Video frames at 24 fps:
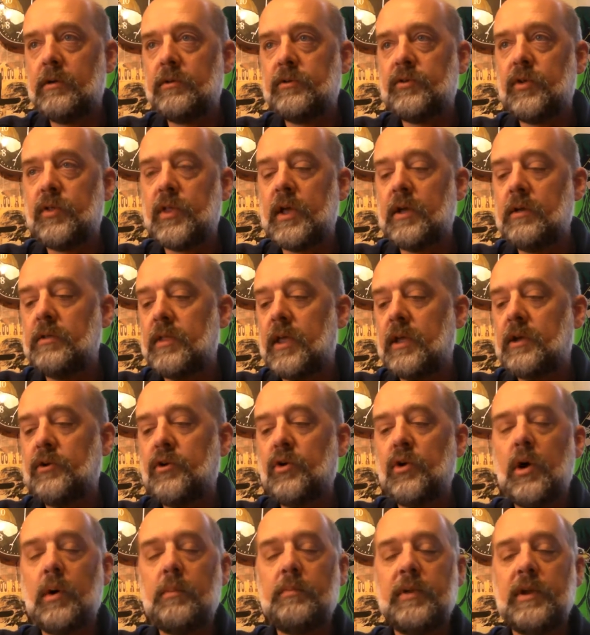So they
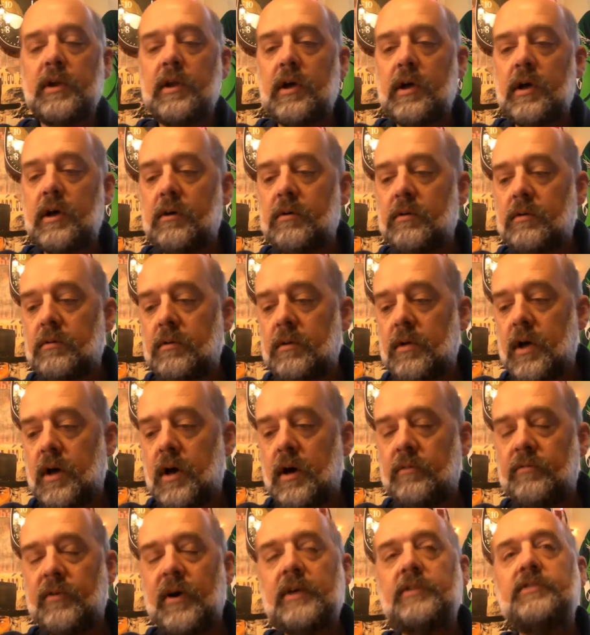grew up in
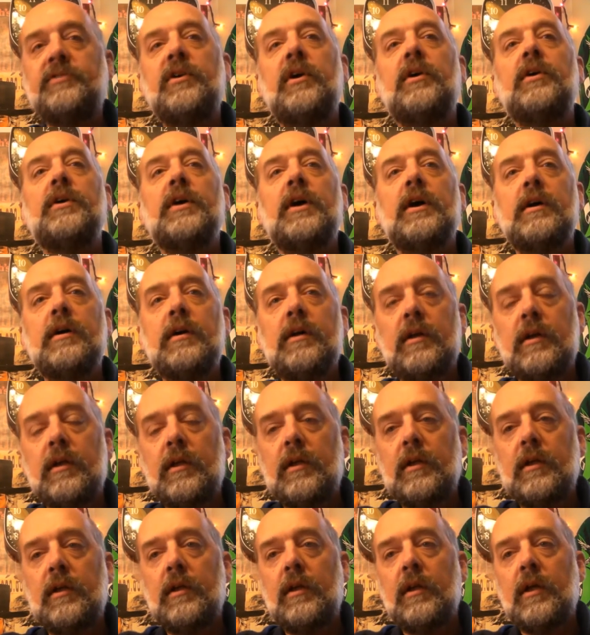Visalia,
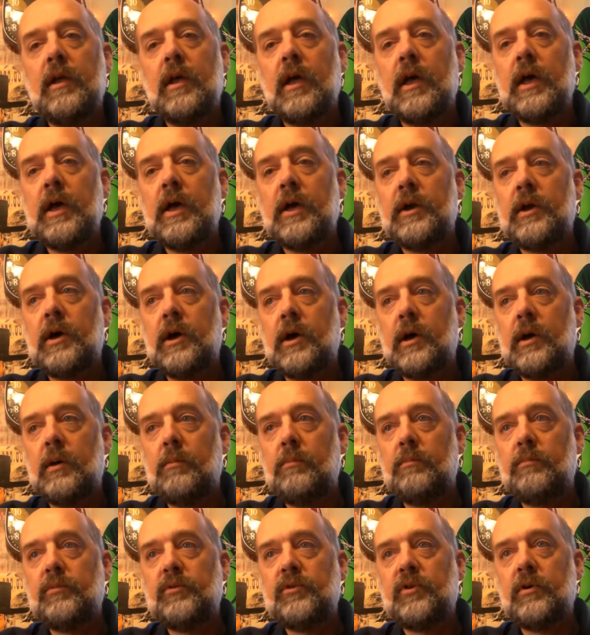and
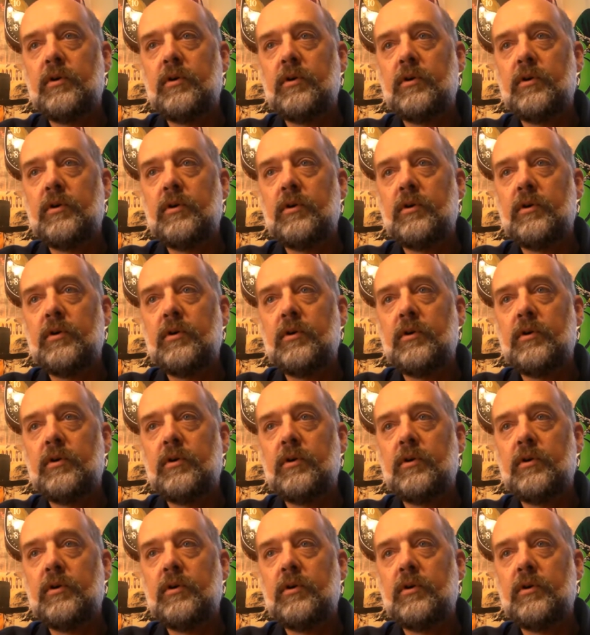at